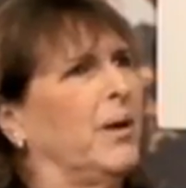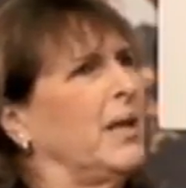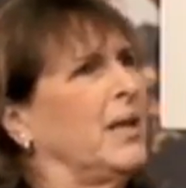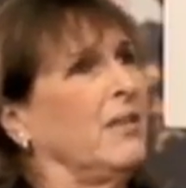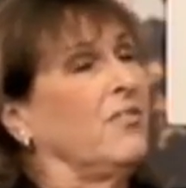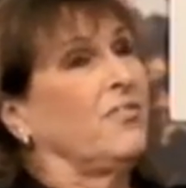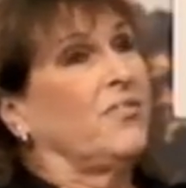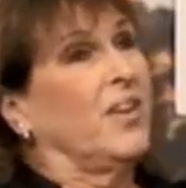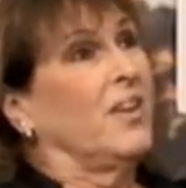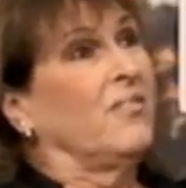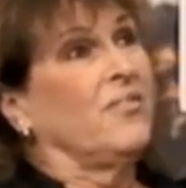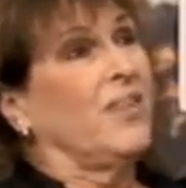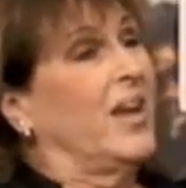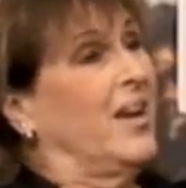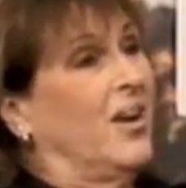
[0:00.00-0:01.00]

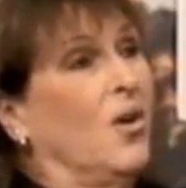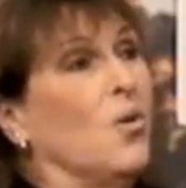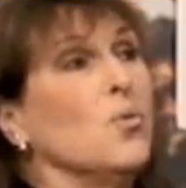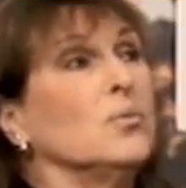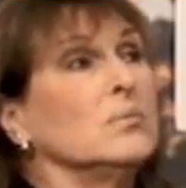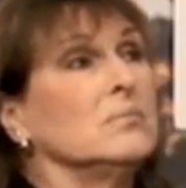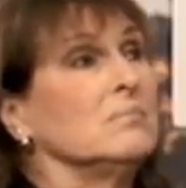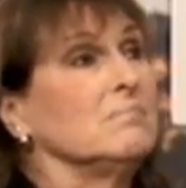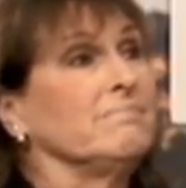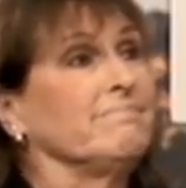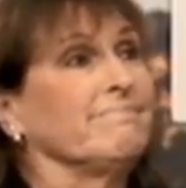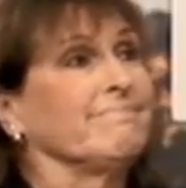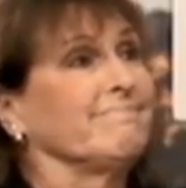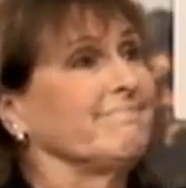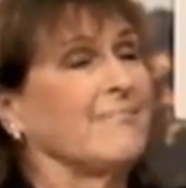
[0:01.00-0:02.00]
if I don't,
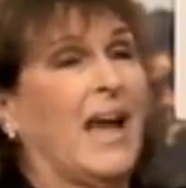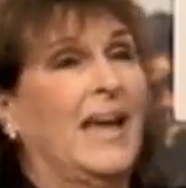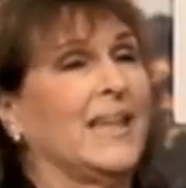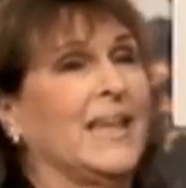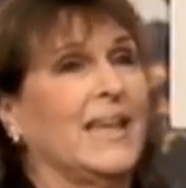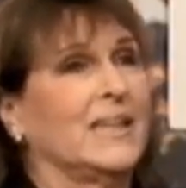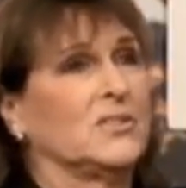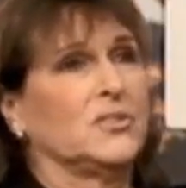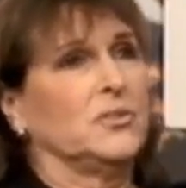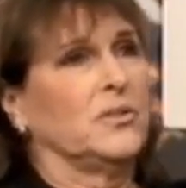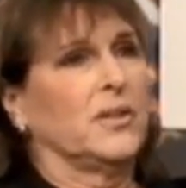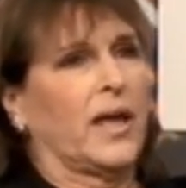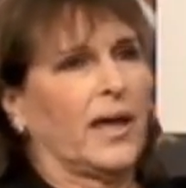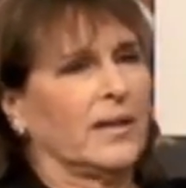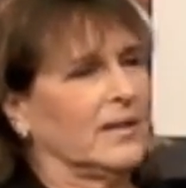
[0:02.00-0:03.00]
I can't do
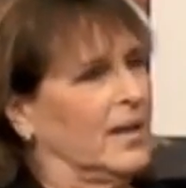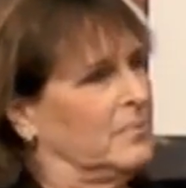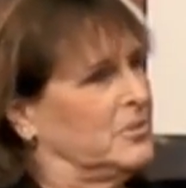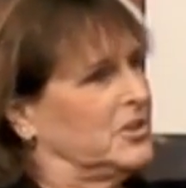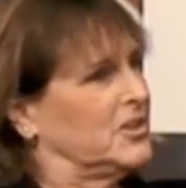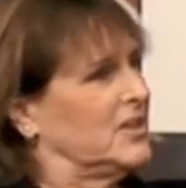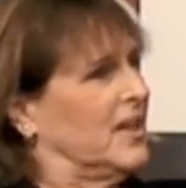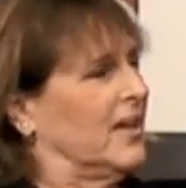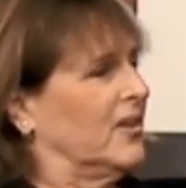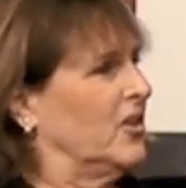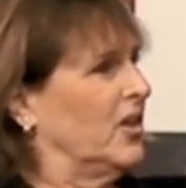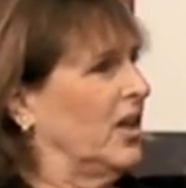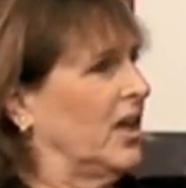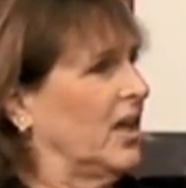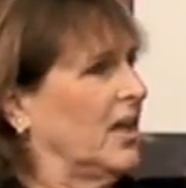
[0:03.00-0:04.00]
that. I'm just not
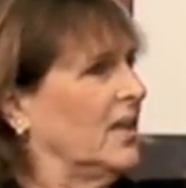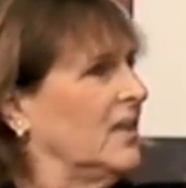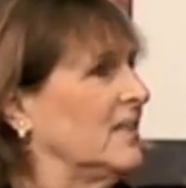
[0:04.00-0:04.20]
good at it.